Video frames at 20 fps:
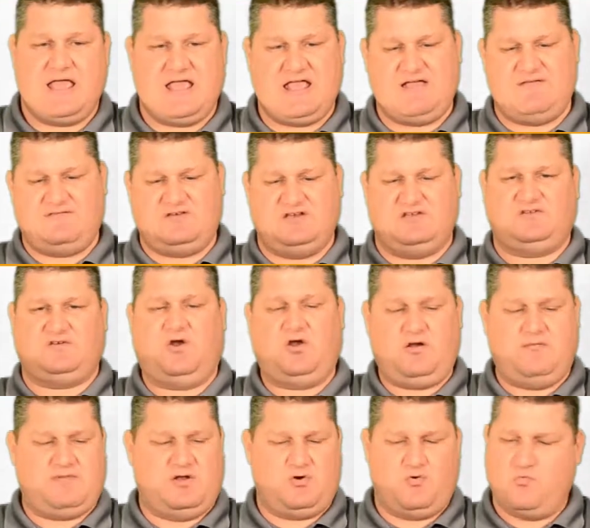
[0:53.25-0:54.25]
and
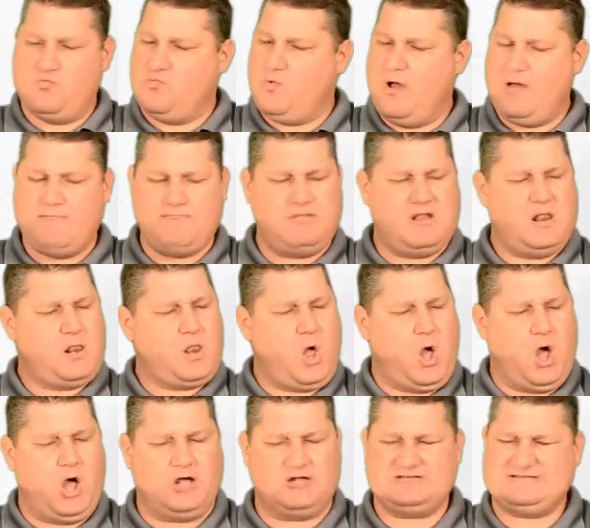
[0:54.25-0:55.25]
determine what
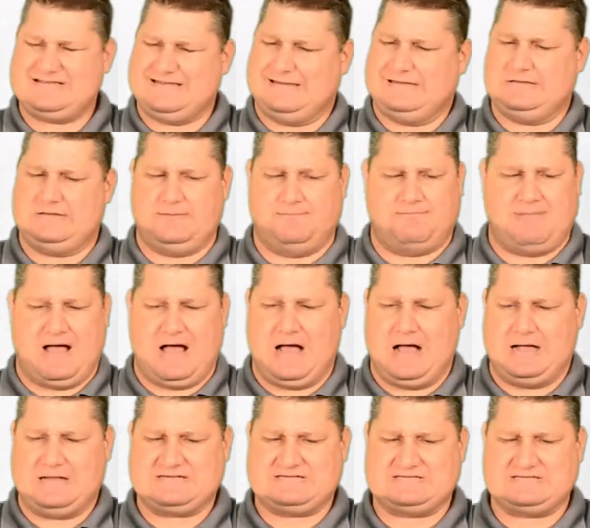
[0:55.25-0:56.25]
belongs in the
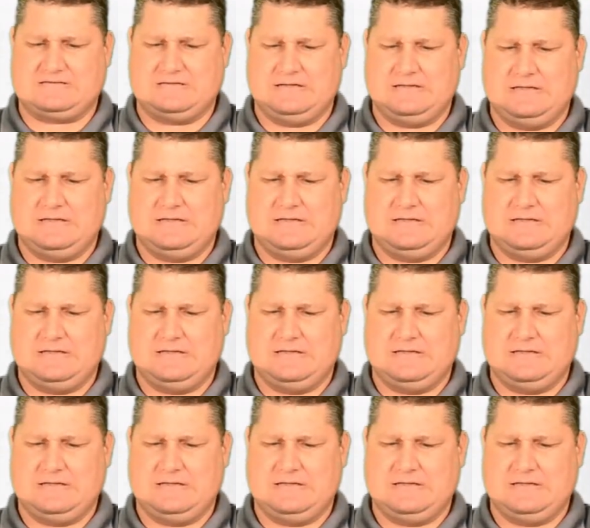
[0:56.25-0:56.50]
box